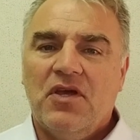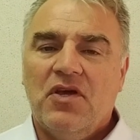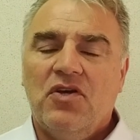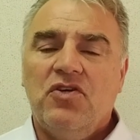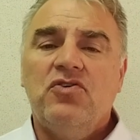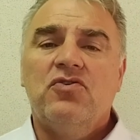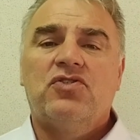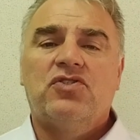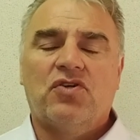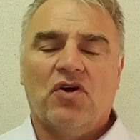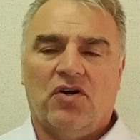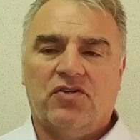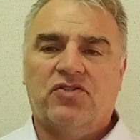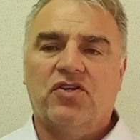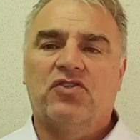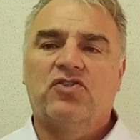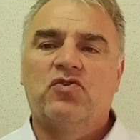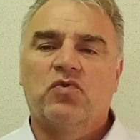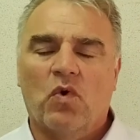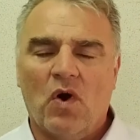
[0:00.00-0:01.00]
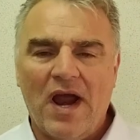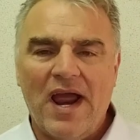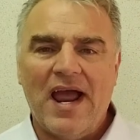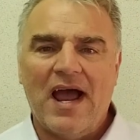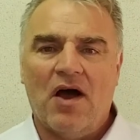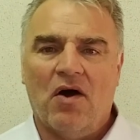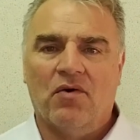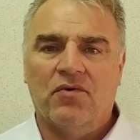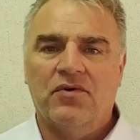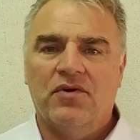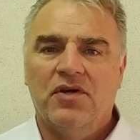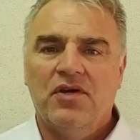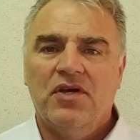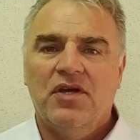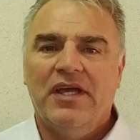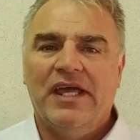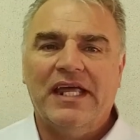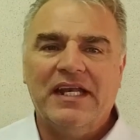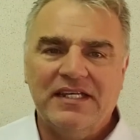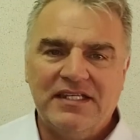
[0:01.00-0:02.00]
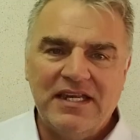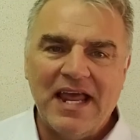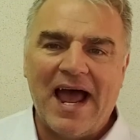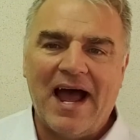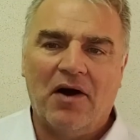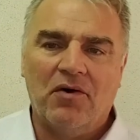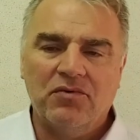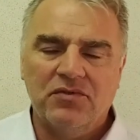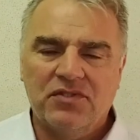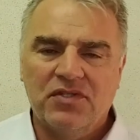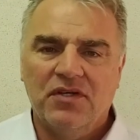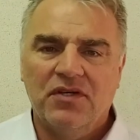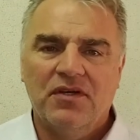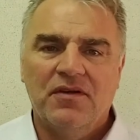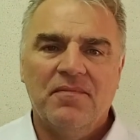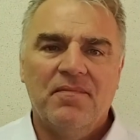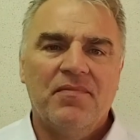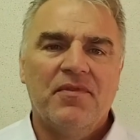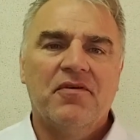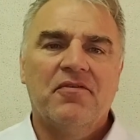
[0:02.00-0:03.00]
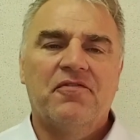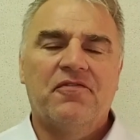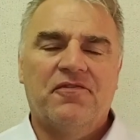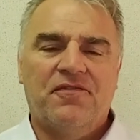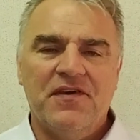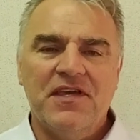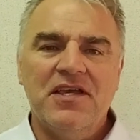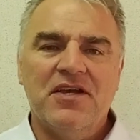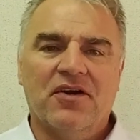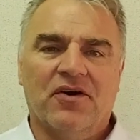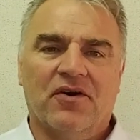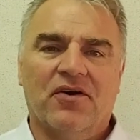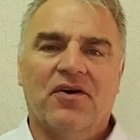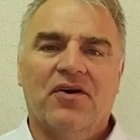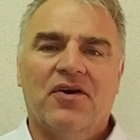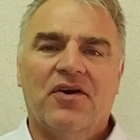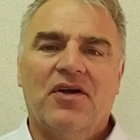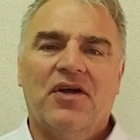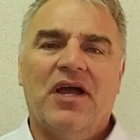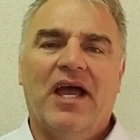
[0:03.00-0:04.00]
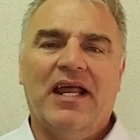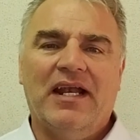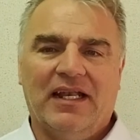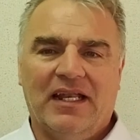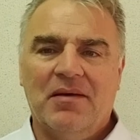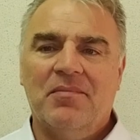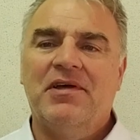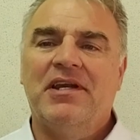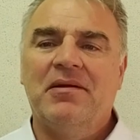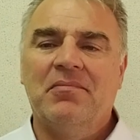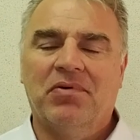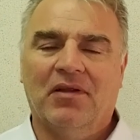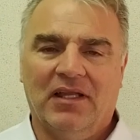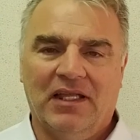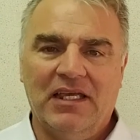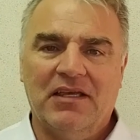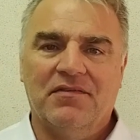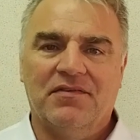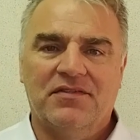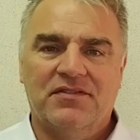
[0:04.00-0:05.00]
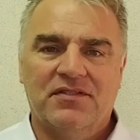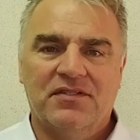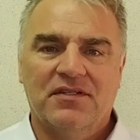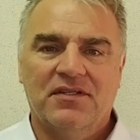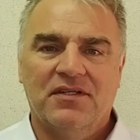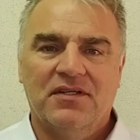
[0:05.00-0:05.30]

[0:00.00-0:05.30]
you start to drown in doubt, fear, and limiting beliefs.